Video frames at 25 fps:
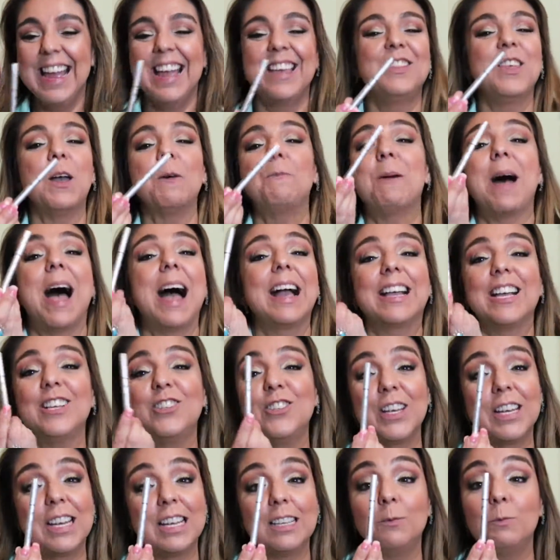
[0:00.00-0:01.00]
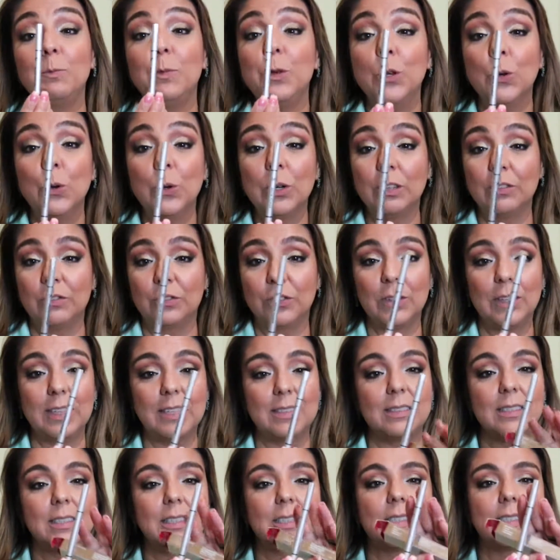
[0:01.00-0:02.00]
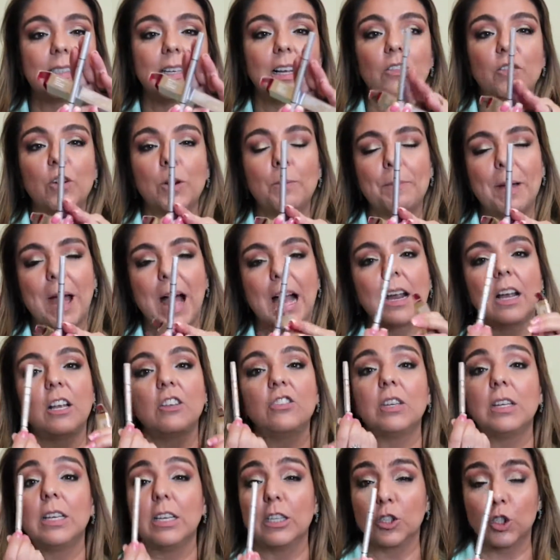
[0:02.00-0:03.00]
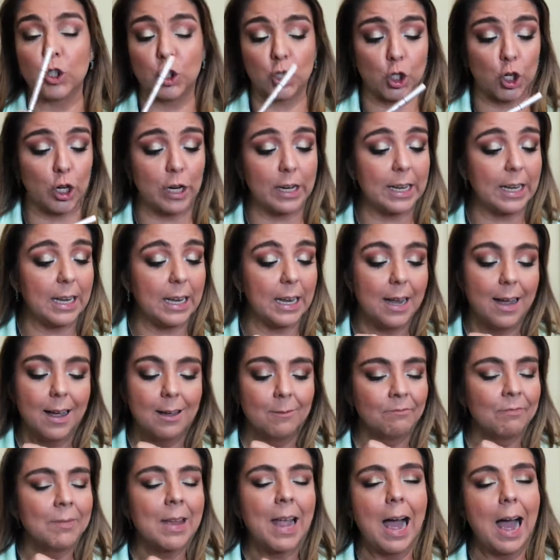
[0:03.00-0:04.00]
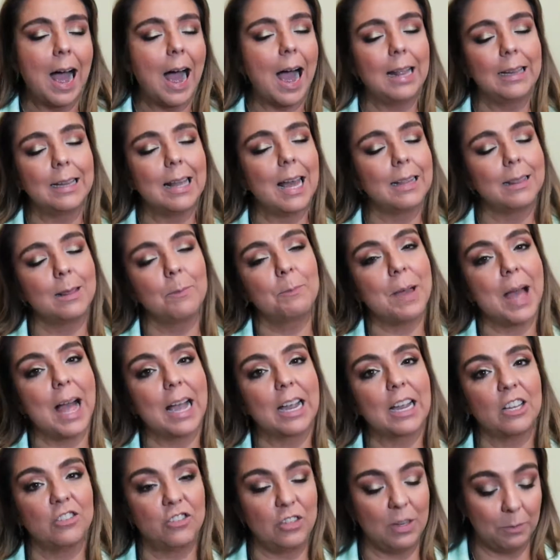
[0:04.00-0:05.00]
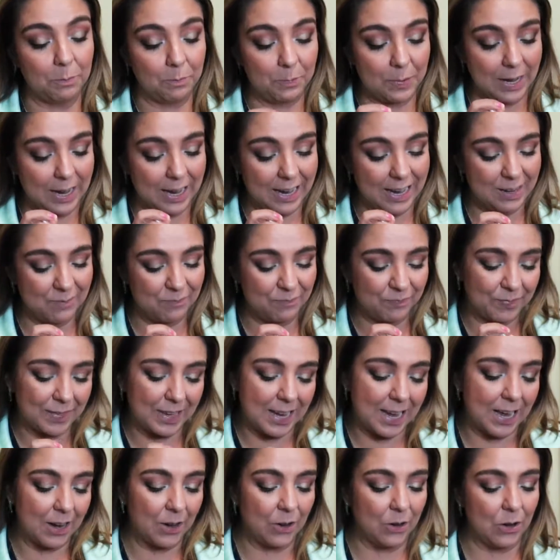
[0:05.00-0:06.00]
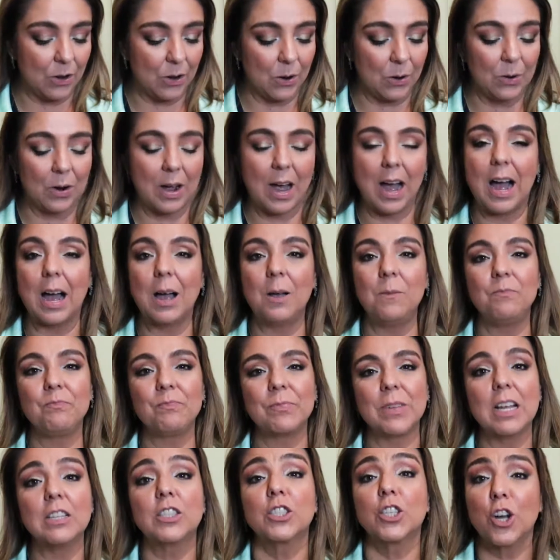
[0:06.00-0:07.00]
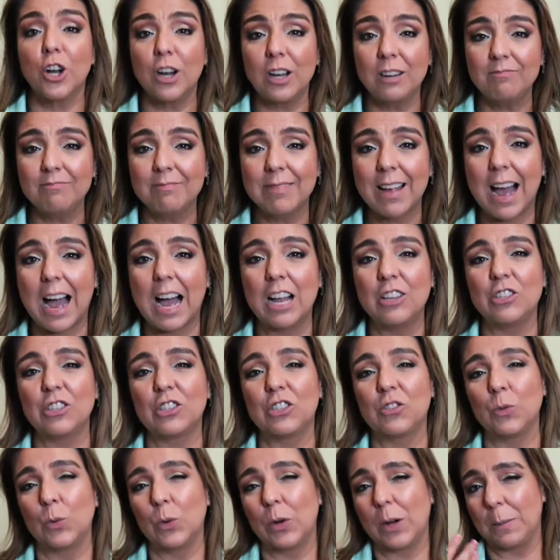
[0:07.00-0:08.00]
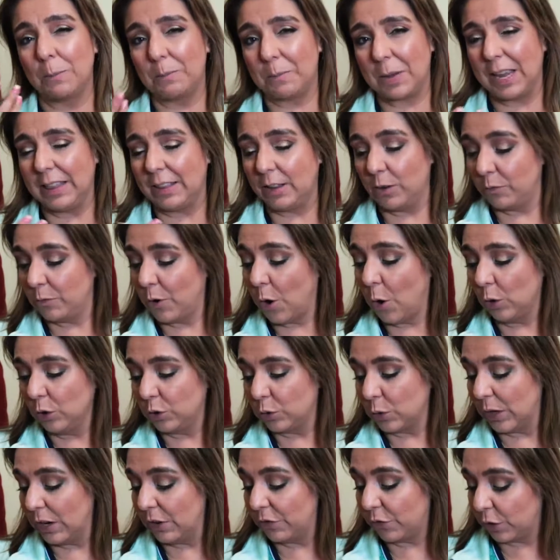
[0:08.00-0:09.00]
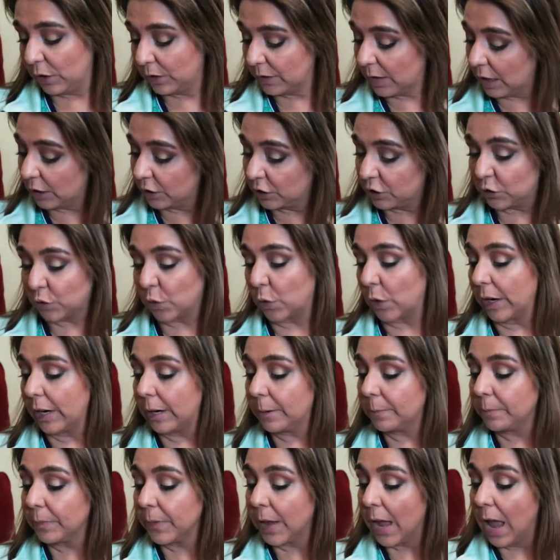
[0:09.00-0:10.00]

The packaging is beautiful. It's this silver packaging. It's sturdy. I like the packaging, but I don't know. It's good. I just wouldn't pay the whole $24 for it.